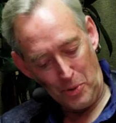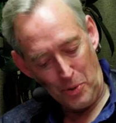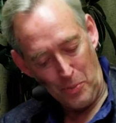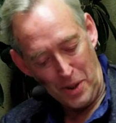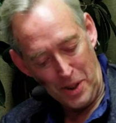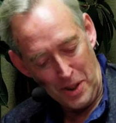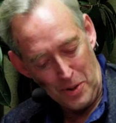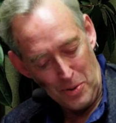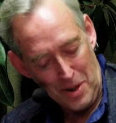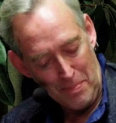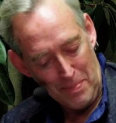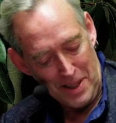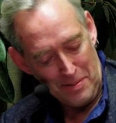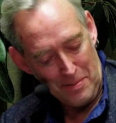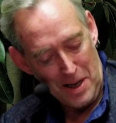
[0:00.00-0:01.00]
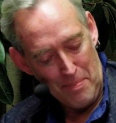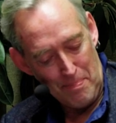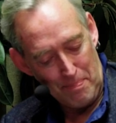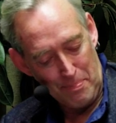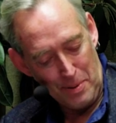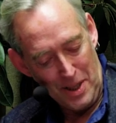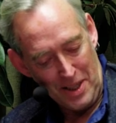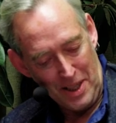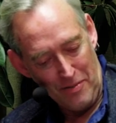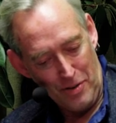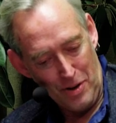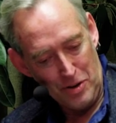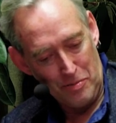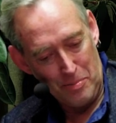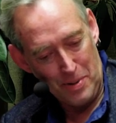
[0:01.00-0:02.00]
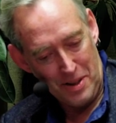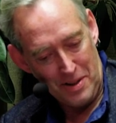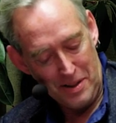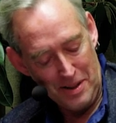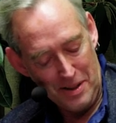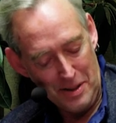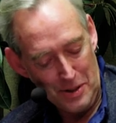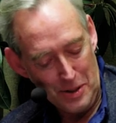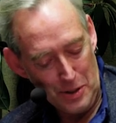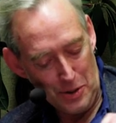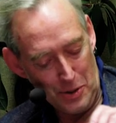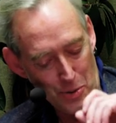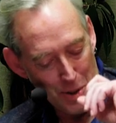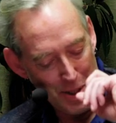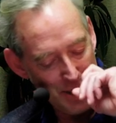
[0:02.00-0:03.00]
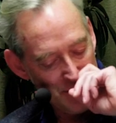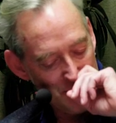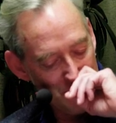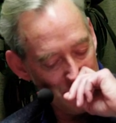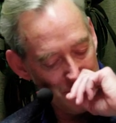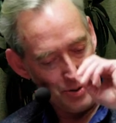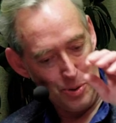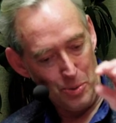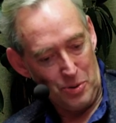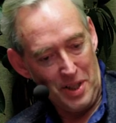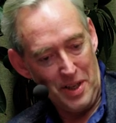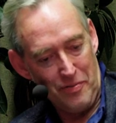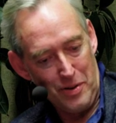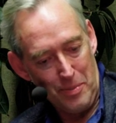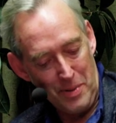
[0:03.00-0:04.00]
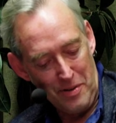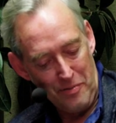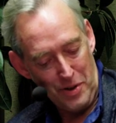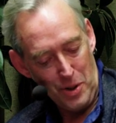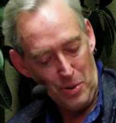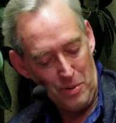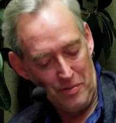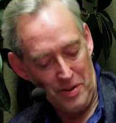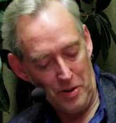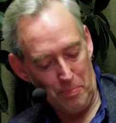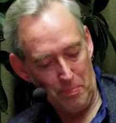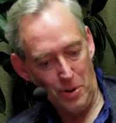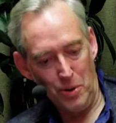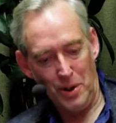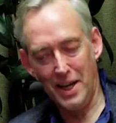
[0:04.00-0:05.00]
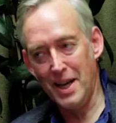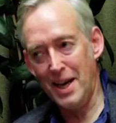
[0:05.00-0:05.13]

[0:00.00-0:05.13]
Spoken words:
So we're going to talk about a political philosophy, but talking, so say, from the view of this book.